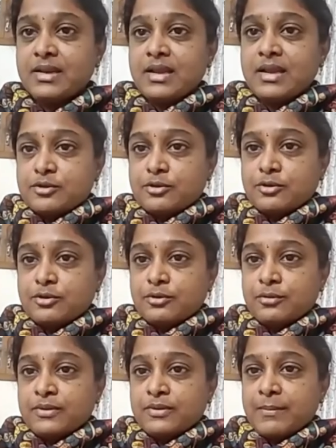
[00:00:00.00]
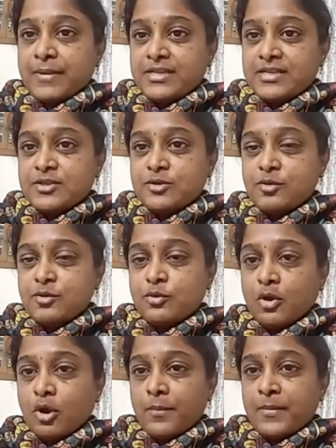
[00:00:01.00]
So the patients who
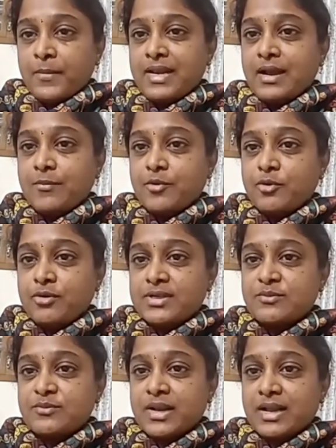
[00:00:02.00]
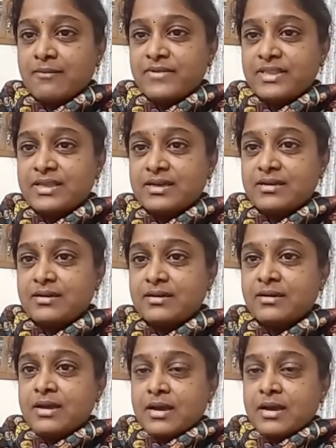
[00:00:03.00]
commonly come to us will come with the